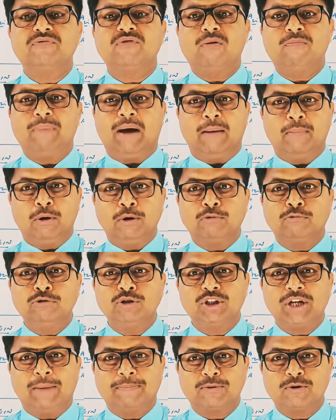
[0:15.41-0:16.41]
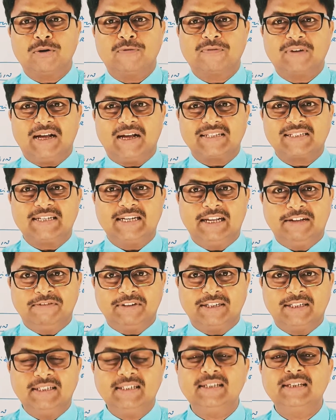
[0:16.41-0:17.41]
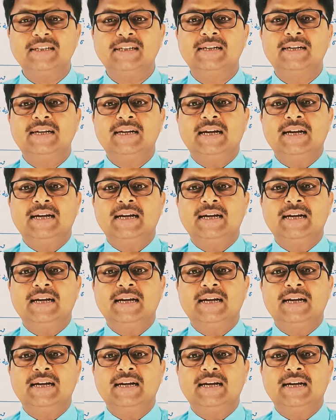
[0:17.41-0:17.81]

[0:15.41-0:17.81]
from Biomolecules chapter of class 11.